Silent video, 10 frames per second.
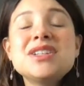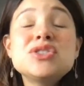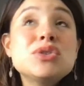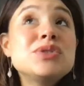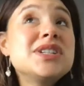
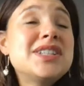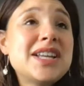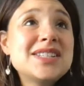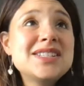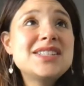so
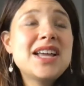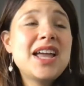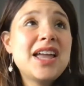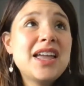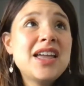today's a
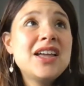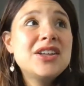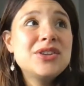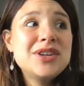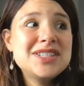day
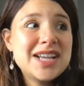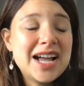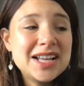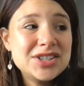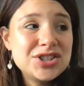you get to
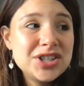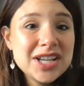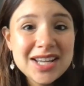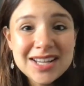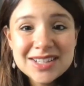add
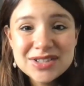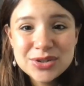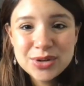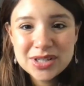cheese.